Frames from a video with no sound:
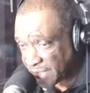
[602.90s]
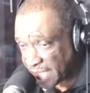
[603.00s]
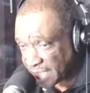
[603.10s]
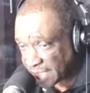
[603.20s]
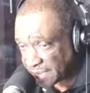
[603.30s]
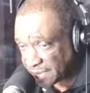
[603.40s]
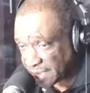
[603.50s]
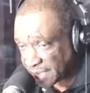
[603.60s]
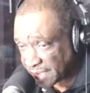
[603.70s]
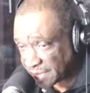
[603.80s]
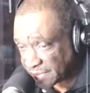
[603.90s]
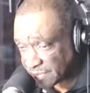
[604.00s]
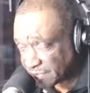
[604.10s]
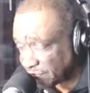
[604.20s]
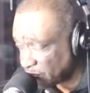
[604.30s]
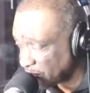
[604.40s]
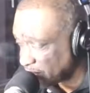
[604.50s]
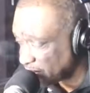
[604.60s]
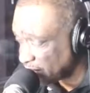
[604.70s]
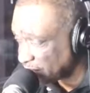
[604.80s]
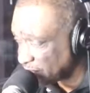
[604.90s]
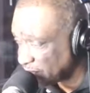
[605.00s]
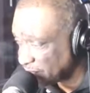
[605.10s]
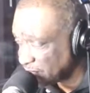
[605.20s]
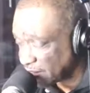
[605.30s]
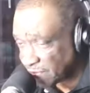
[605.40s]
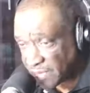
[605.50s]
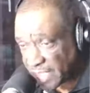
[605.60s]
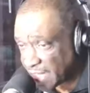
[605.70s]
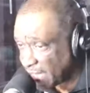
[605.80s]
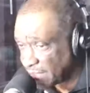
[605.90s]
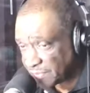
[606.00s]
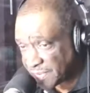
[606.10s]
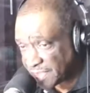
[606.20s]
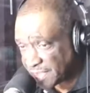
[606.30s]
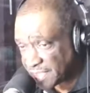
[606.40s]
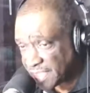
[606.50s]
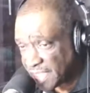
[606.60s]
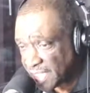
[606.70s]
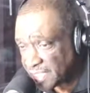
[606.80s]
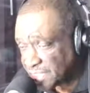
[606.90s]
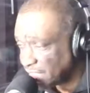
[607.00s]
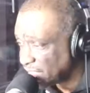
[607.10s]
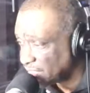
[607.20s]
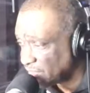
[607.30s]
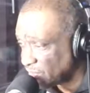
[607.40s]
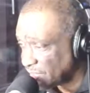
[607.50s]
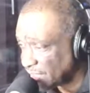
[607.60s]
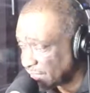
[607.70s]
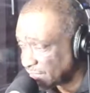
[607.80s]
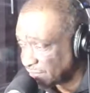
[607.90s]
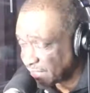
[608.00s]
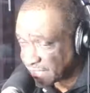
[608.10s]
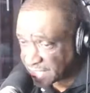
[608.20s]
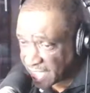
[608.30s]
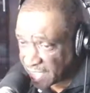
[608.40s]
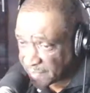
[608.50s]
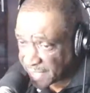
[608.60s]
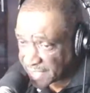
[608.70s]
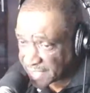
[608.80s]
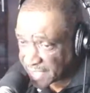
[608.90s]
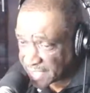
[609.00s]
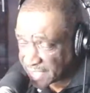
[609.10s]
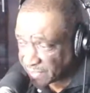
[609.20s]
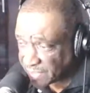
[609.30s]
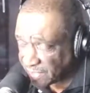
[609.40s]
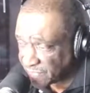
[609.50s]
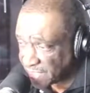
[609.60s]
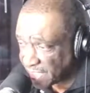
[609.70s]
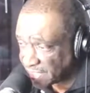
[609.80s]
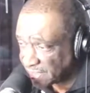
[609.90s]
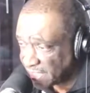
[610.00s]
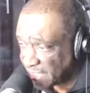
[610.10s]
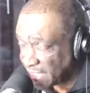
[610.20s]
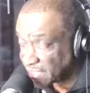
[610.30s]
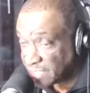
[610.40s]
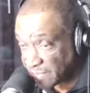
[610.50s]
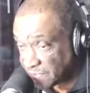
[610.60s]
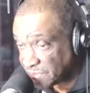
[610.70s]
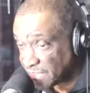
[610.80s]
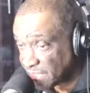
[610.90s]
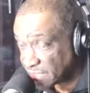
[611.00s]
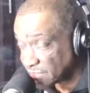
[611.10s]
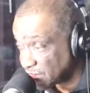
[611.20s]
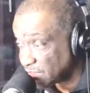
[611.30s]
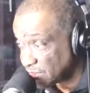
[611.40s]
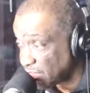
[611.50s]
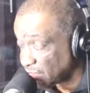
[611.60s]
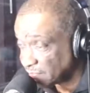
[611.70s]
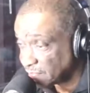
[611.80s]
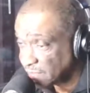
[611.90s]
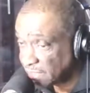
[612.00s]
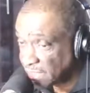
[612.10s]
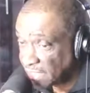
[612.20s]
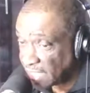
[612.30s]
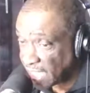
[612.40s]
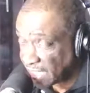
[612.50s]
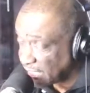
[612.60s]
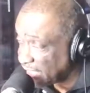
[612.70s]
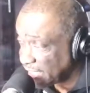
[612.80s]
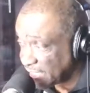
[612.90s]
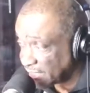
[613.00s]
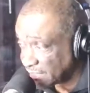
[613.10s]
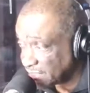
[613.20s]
Haley, former governor of South Carolina, I don't think that she could go in and do that job as Secretary of State, as tough as she is. And she's tough. I like Haley.